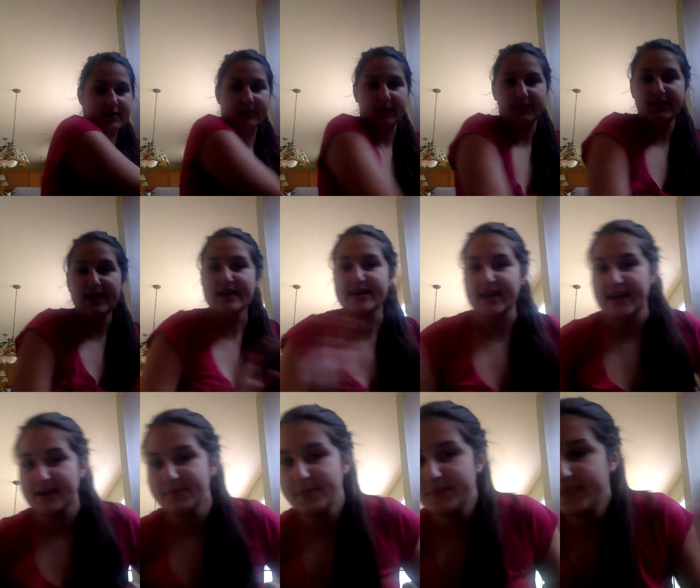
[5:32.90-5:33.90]
they're both
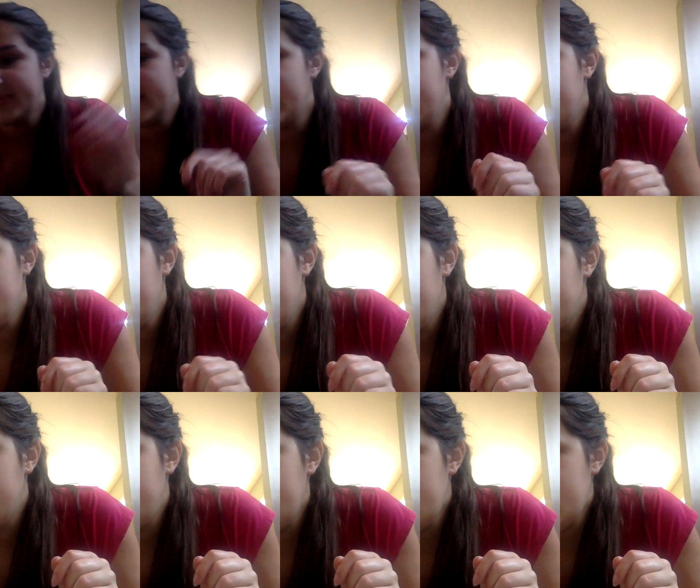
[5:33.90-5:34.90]
naked,
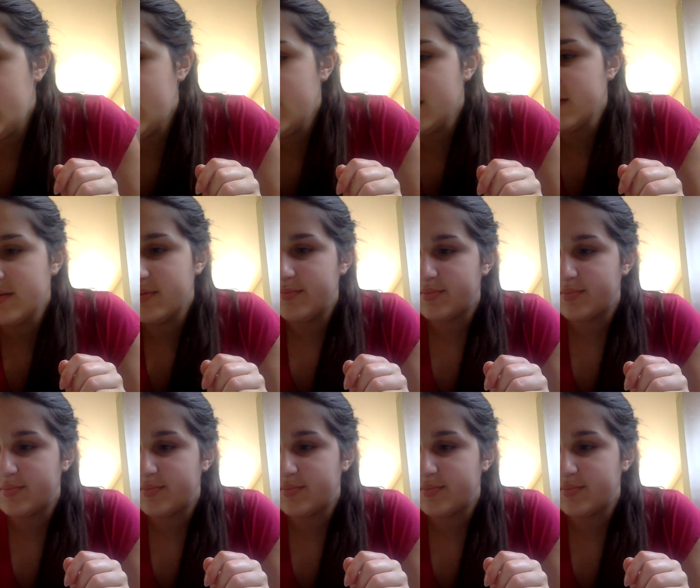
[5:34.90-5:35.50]
we